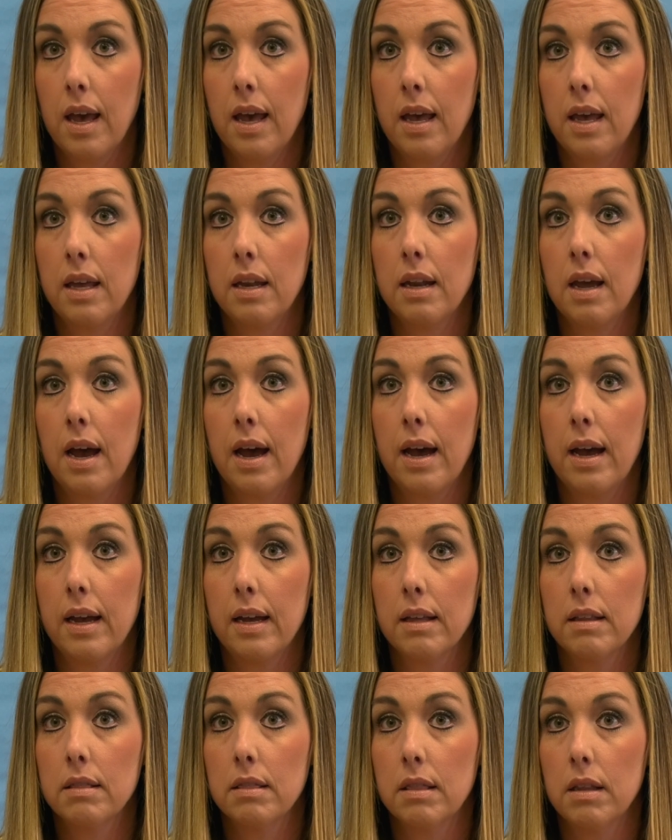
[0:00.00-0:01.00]
and
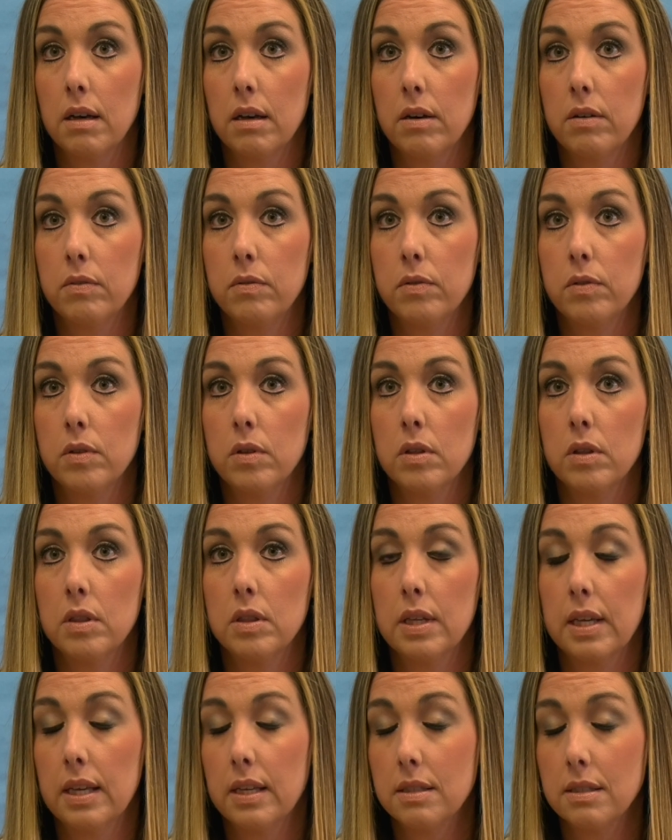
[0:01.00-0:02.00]
I love
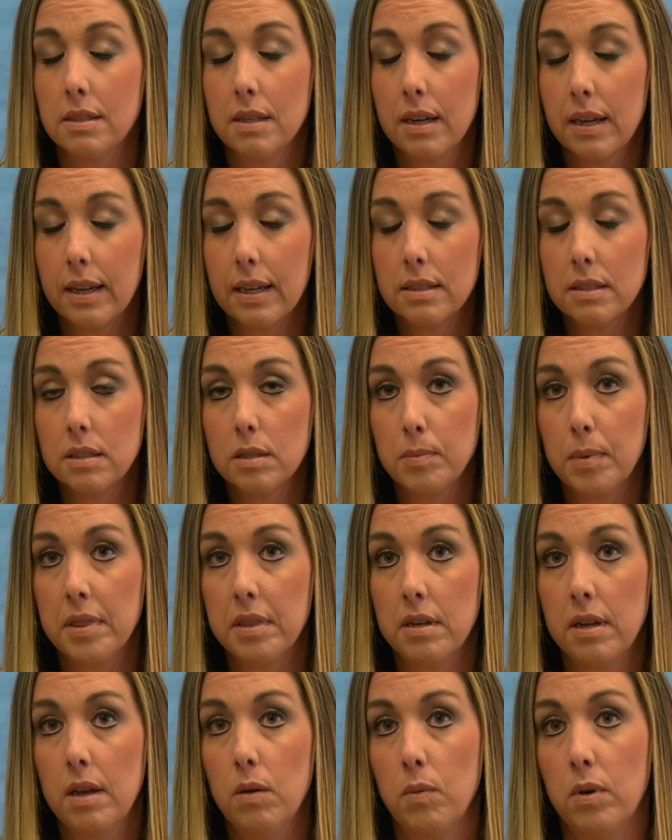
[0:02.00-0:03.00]
the kids that I get to
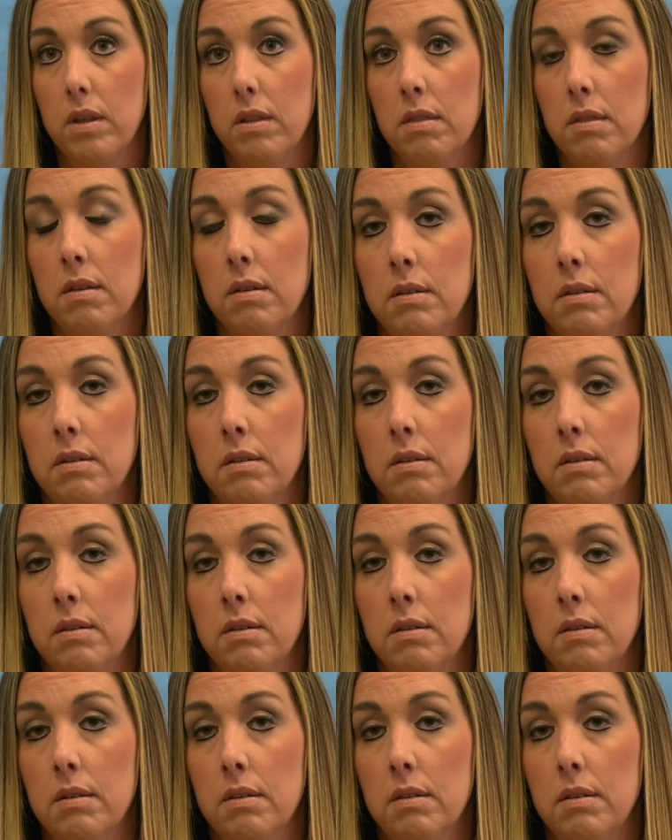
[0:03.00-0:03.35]
spend the day with.